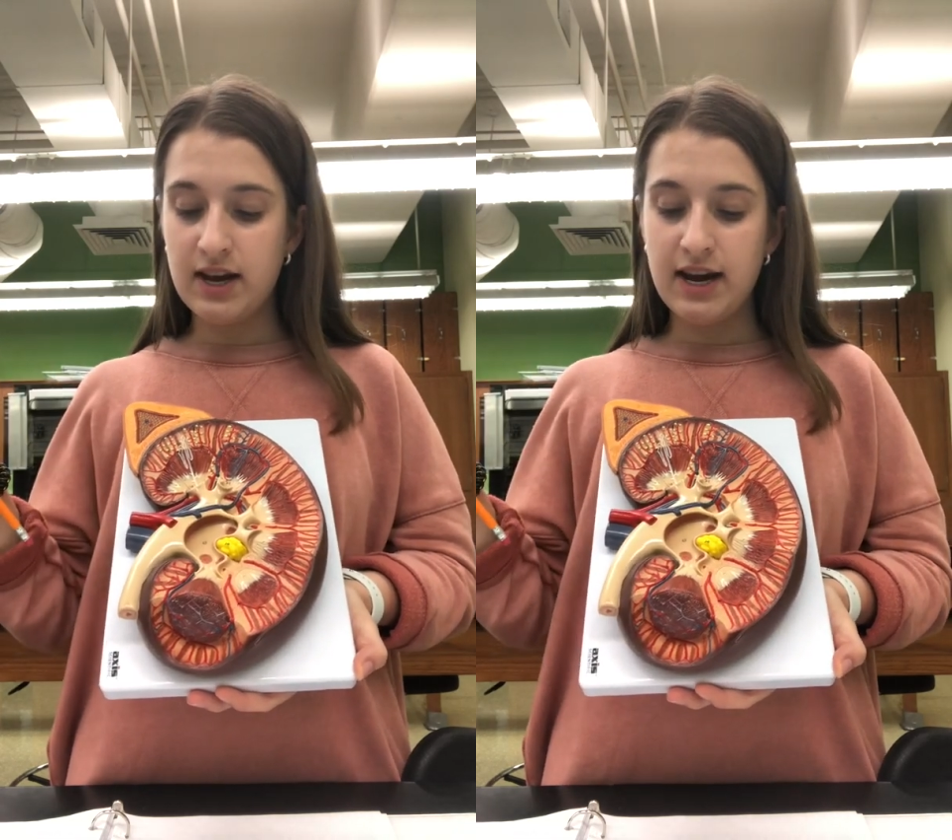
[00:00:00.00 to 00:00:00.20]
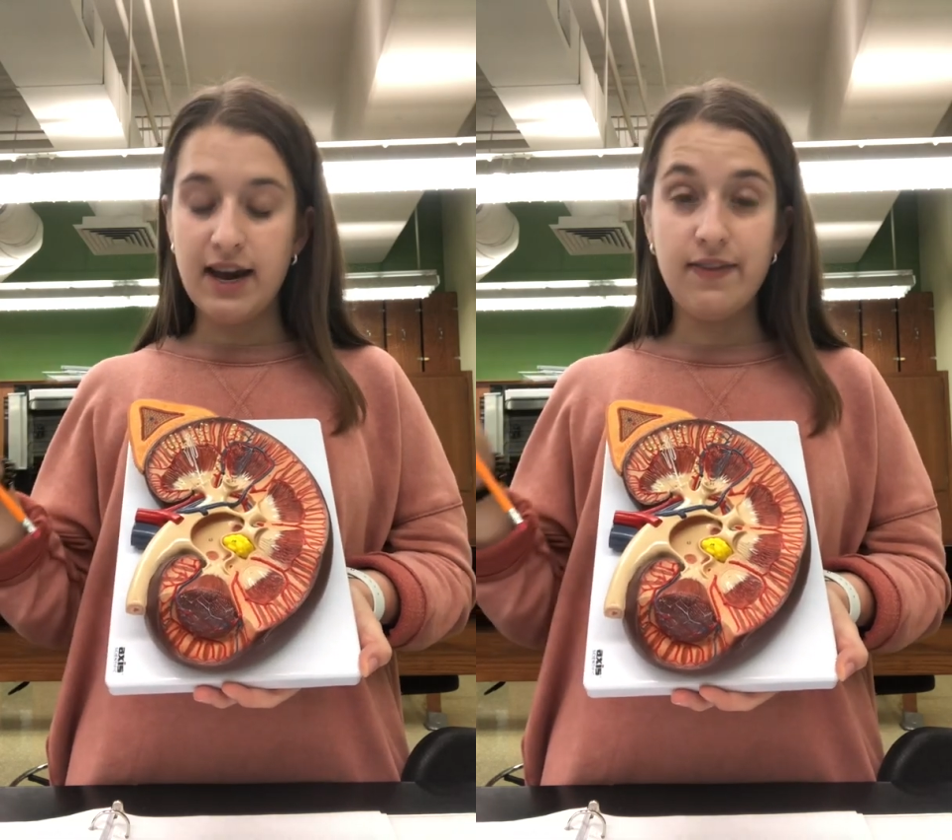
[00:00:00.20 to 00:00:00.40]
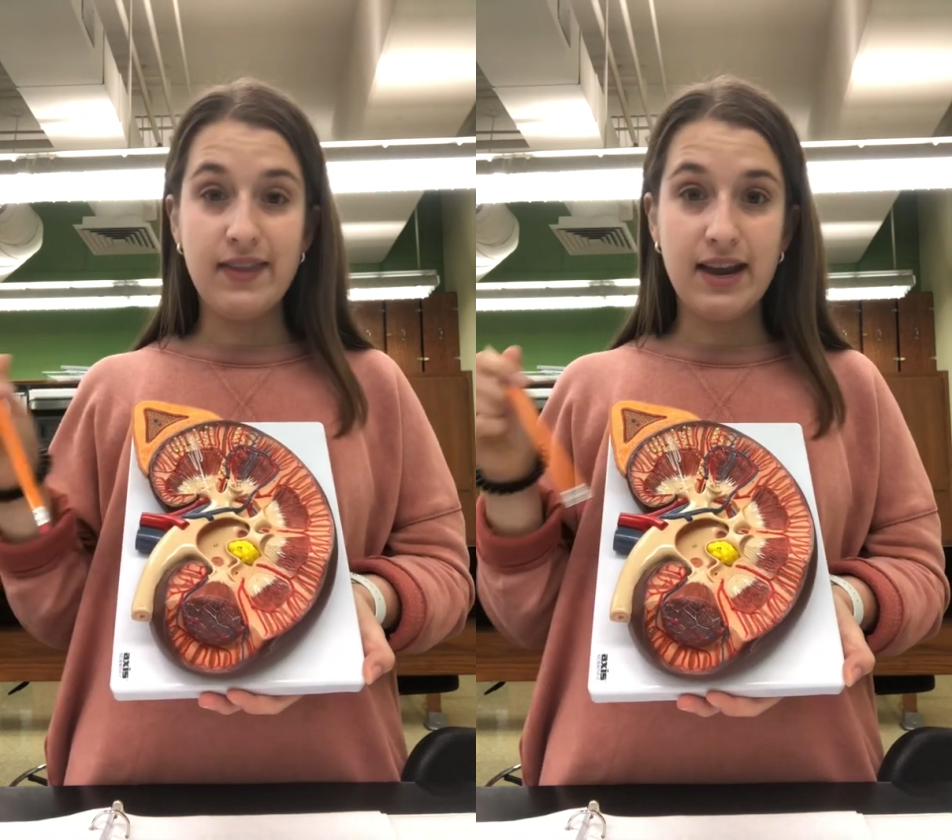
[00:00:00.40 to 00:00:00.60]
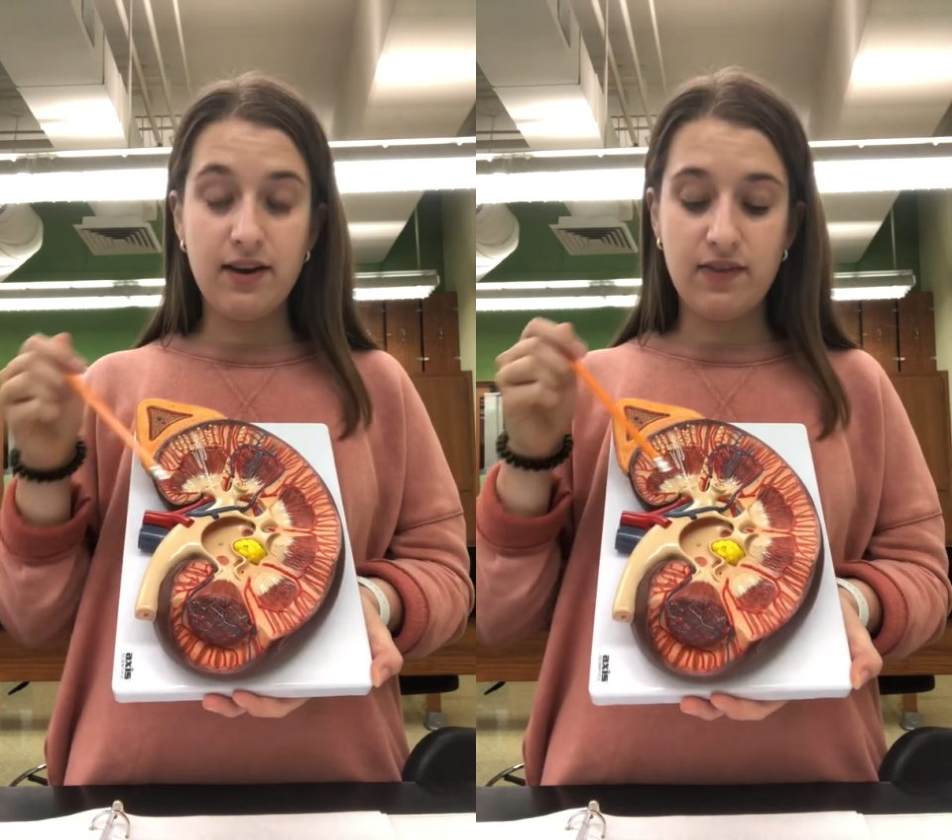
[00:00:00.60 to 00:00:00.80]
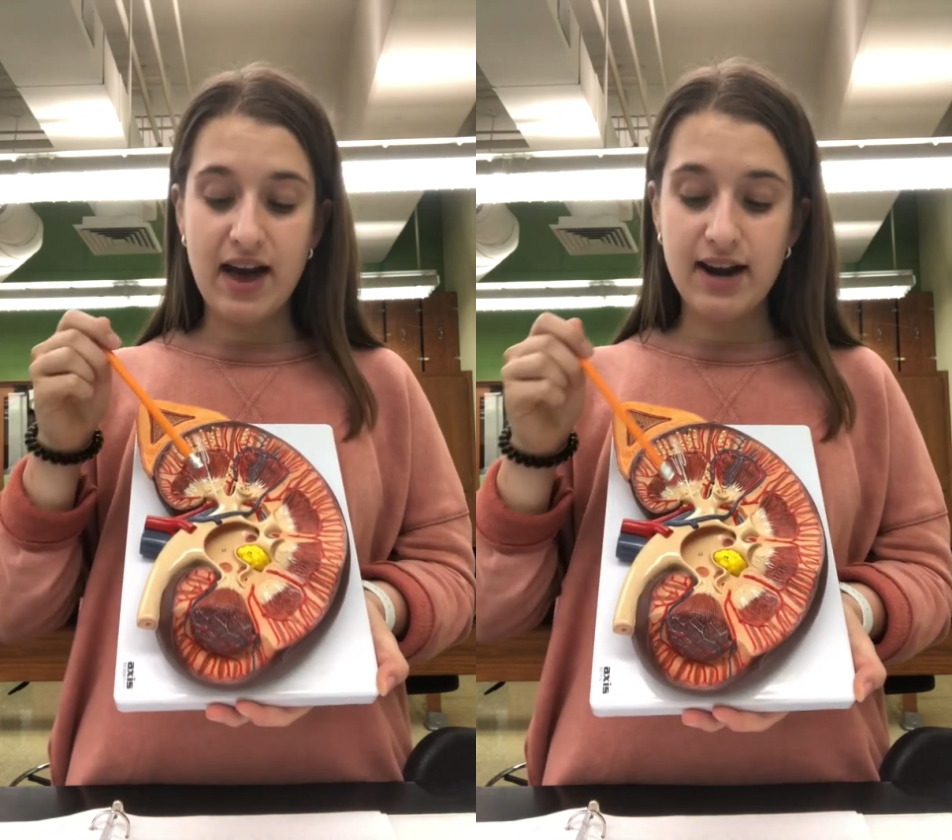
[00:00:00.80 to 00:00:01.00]
And
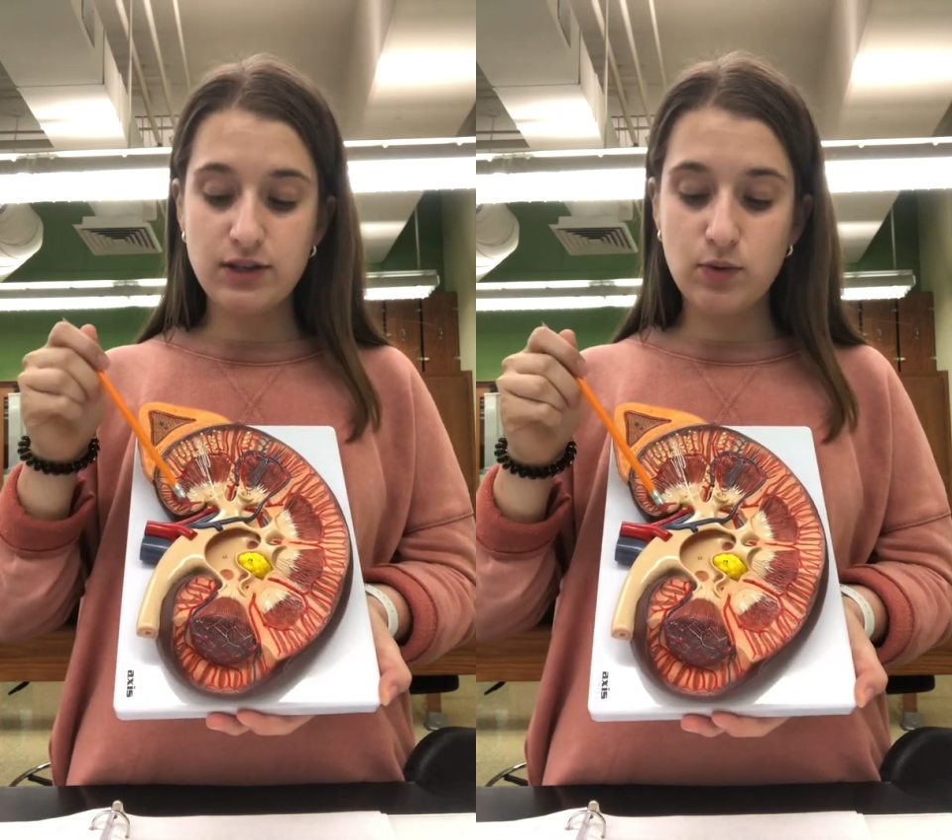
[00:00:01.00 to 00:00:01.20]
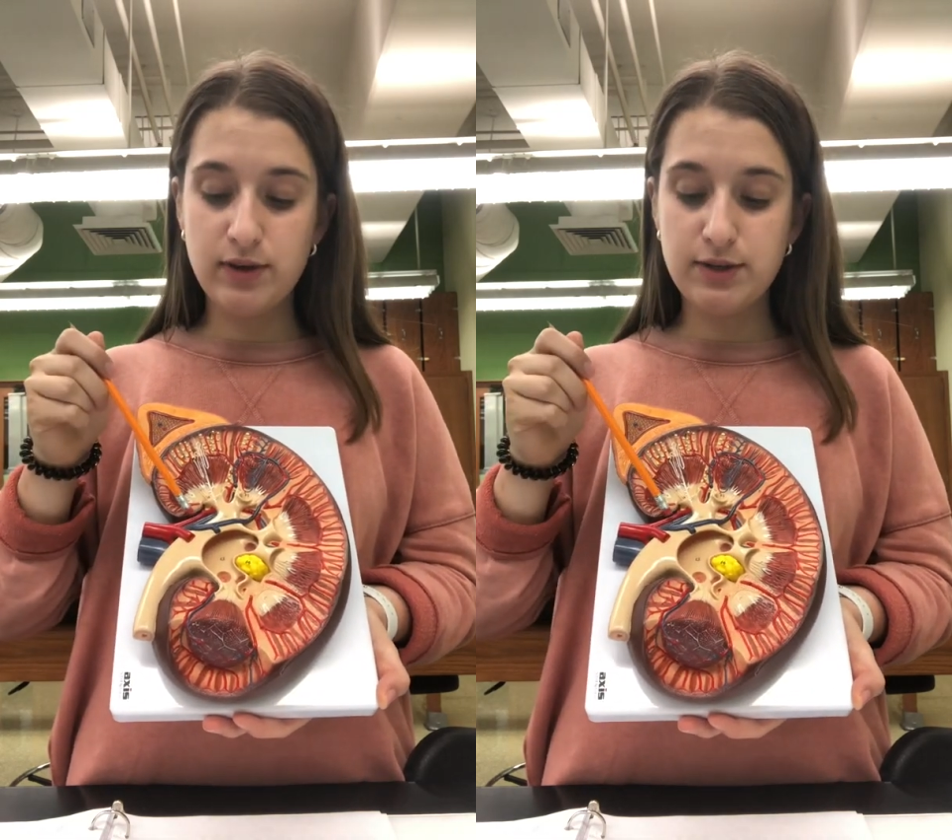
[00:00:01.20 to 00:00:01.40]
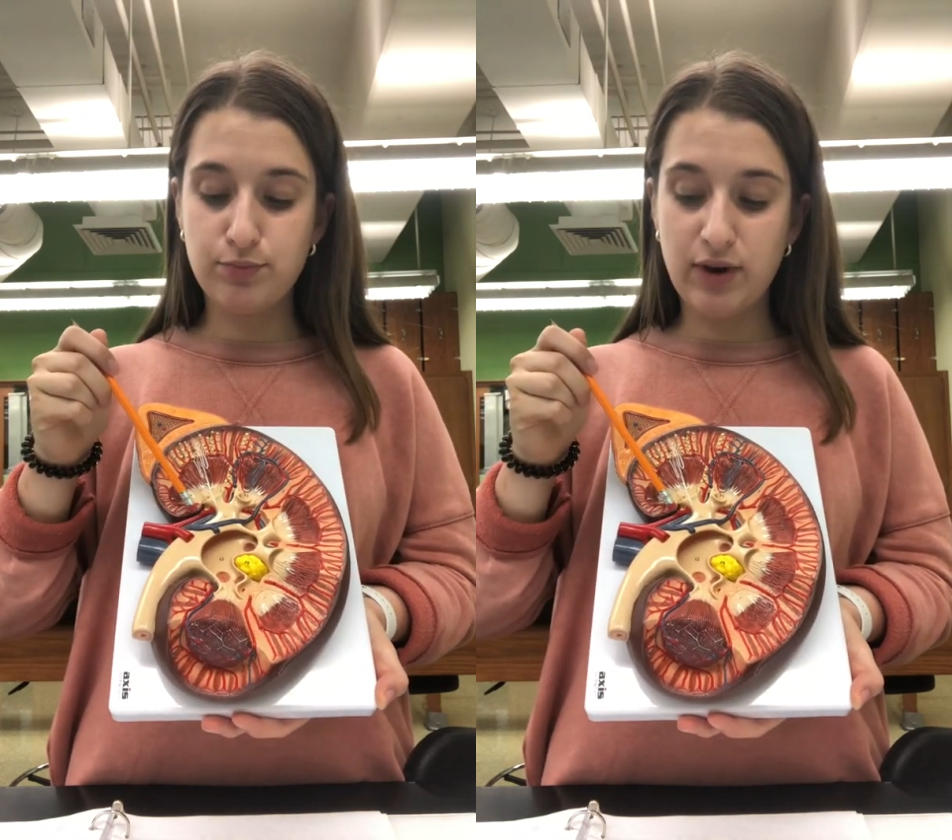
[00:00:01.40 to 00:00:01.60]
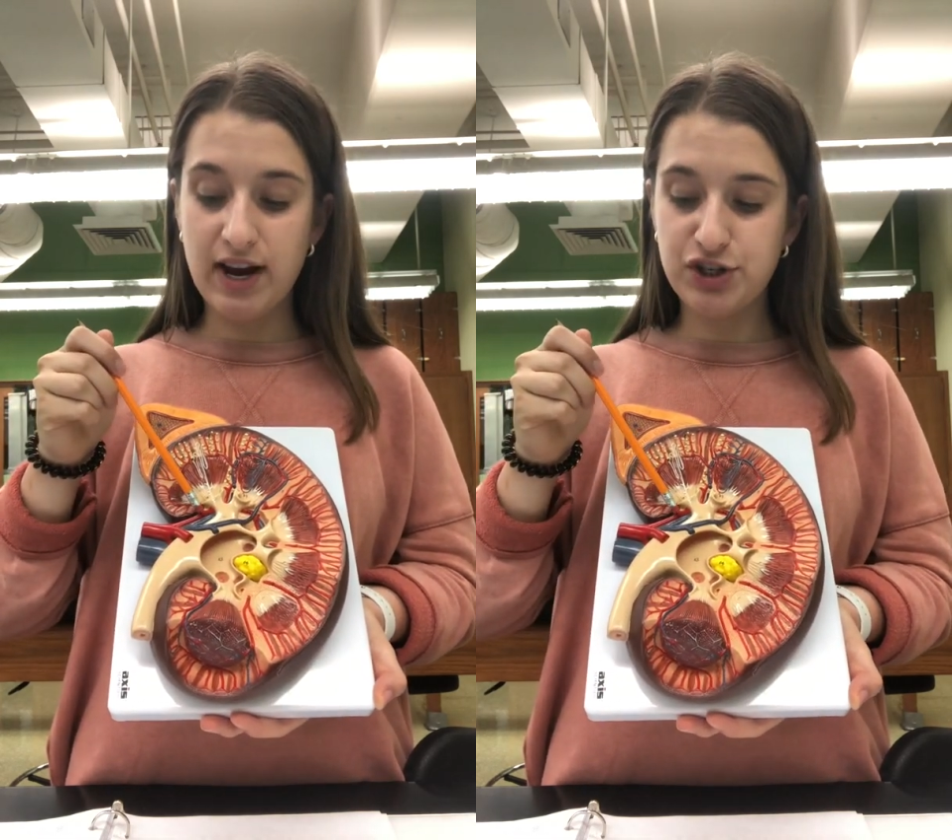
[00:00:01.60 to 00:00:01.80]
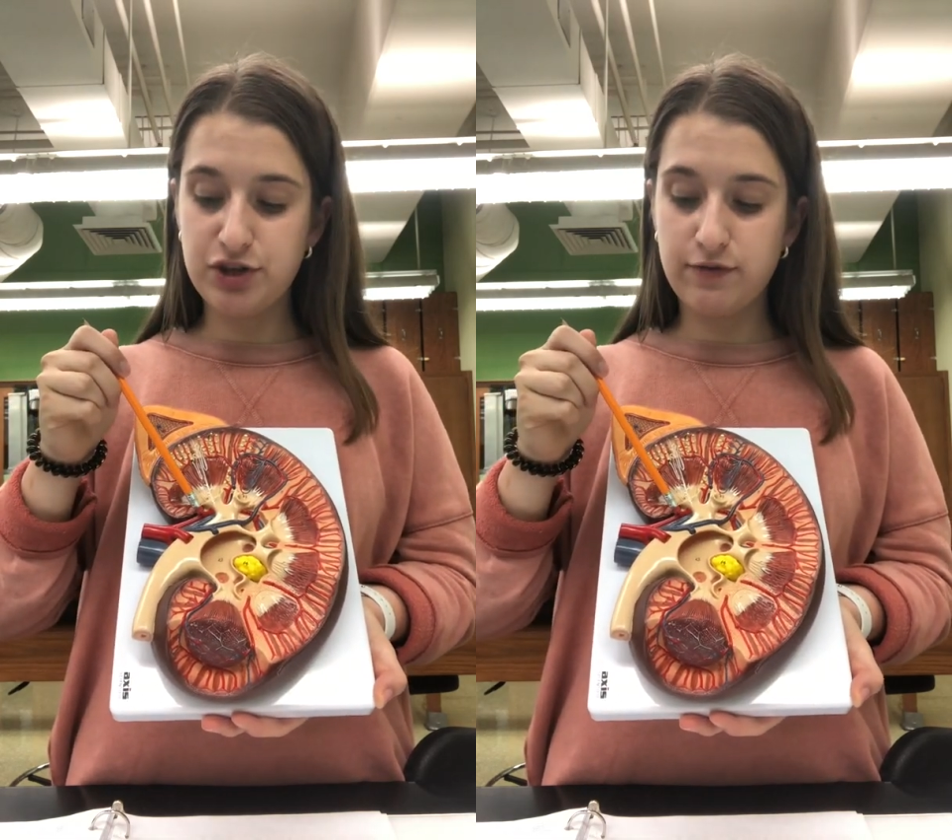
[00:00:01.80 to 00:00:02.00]
then that is going to
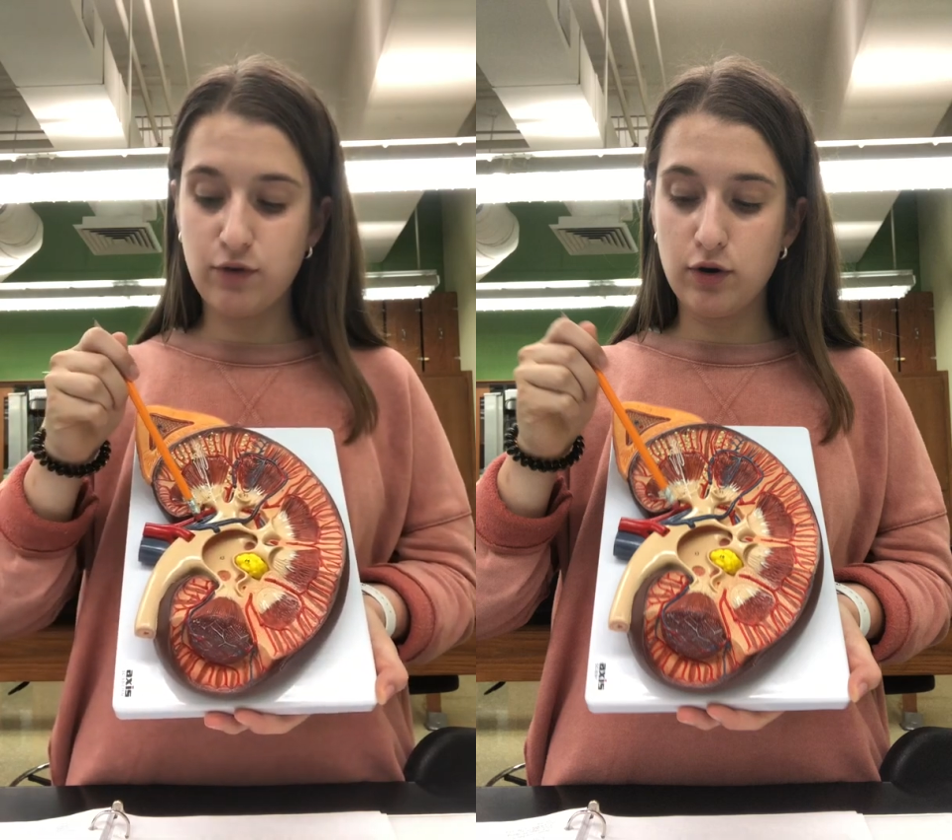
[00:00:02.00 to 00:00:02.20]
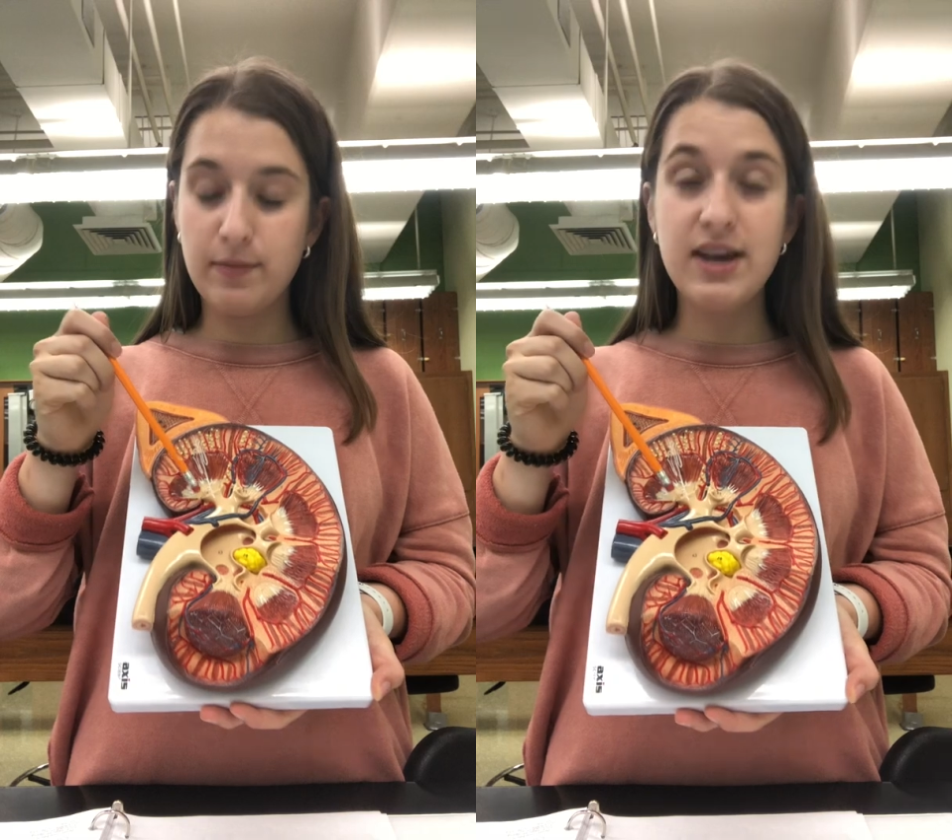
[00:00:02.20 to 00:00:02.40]
branch to form